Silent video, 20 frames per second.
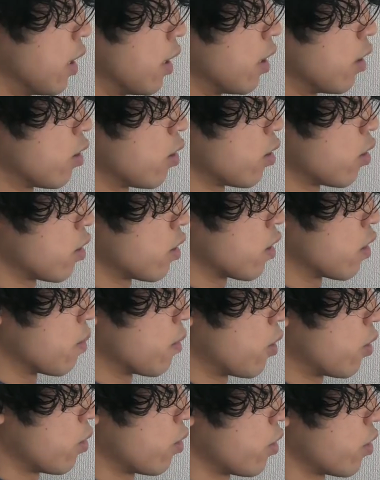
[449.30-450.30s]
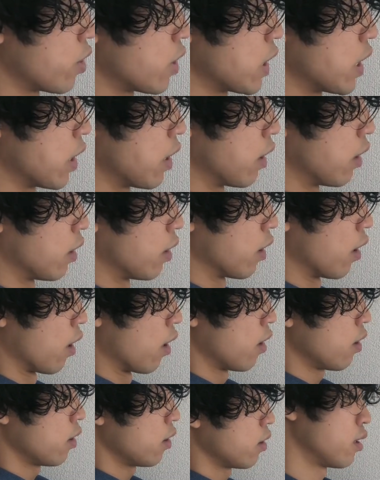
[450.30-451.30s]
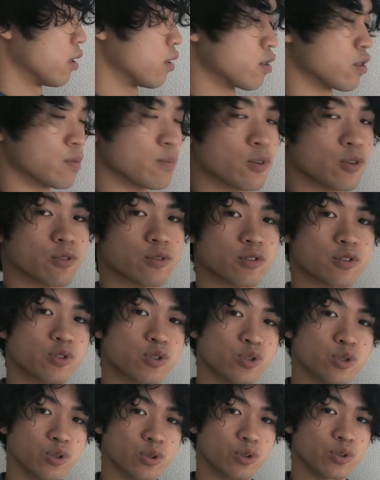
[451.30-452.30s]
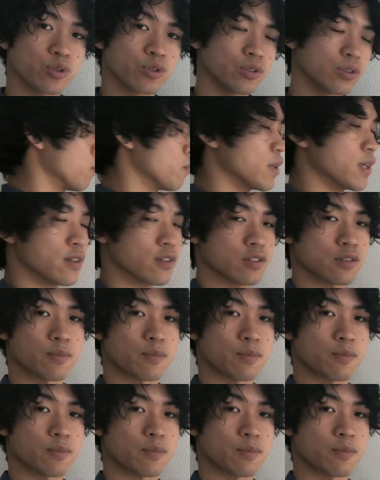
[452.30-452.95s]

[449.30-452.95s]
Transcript: This small thing here, the small 2 means